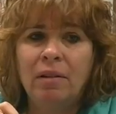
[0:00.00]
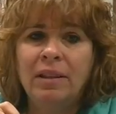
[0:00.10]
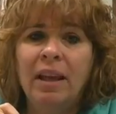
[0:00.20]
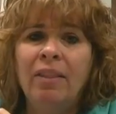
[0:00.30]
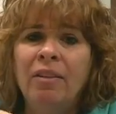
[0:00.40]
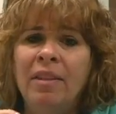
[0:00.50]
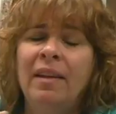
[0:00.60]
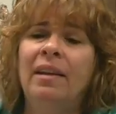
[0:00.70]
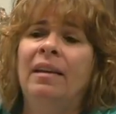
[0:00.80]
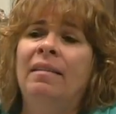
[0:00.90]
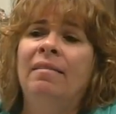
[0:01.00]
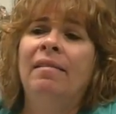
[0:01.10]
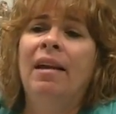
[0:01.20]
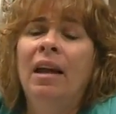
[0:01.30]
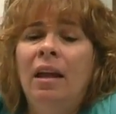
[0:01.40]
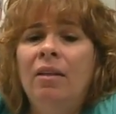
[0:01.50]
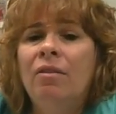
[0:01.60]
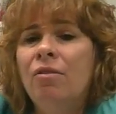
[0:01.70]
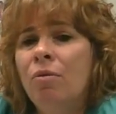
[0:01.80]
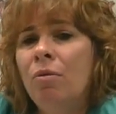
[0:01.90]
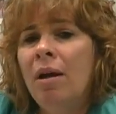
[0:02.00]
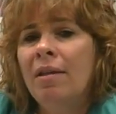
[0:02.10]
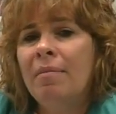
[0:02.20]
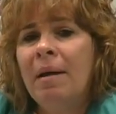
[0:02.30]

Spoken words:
The other thing is, the school has